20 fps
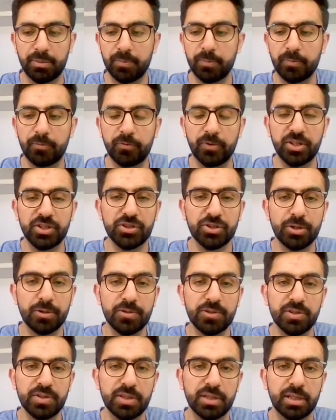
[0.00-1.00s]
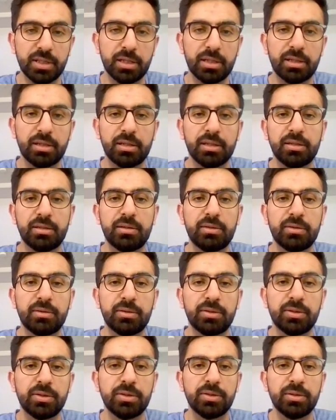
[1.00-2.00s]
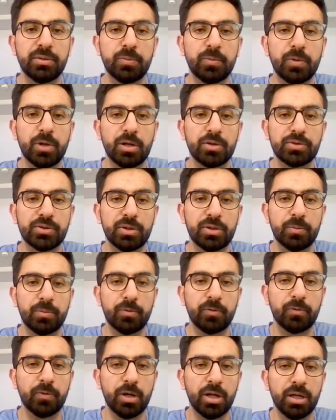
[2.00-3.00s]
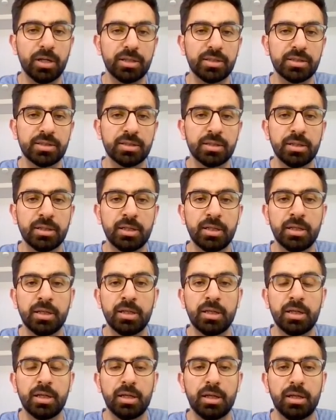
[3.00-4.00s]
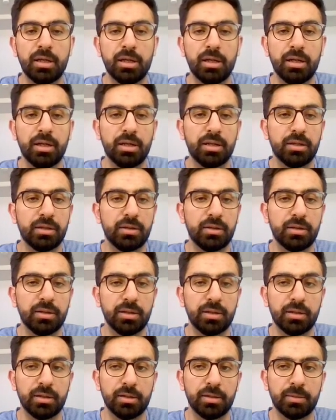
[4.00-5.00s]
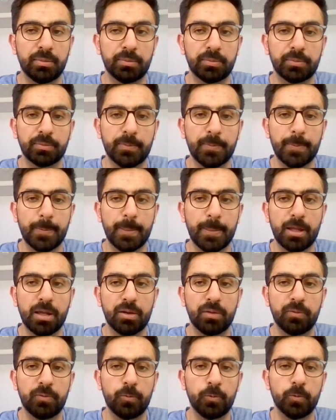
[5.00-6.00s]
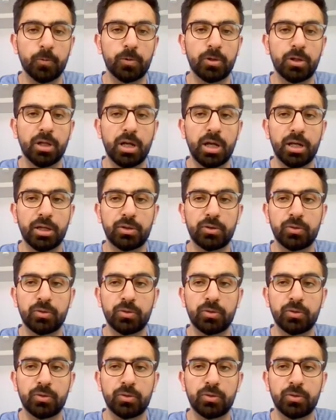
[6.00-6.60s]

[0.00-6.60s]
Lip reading: features that the TD browser provides. And if you would like